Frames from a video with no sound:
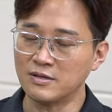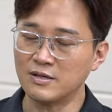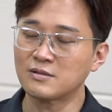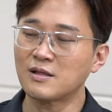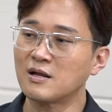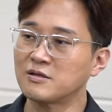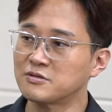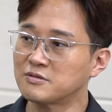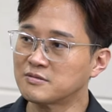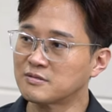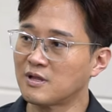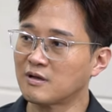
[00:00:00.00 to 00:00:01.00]

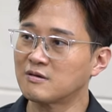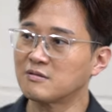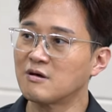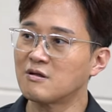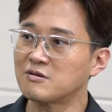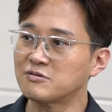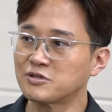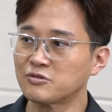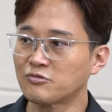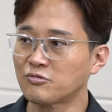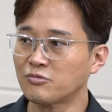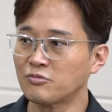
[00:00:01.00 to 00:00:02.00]
intelligence technology
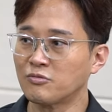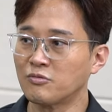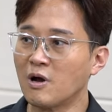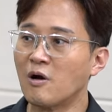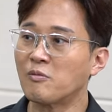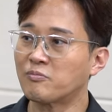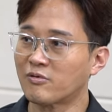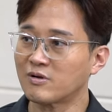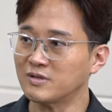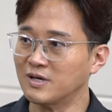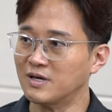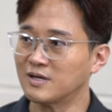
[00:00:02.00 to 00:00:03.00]
to our
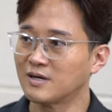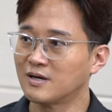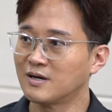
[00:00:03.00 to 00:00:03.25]
product.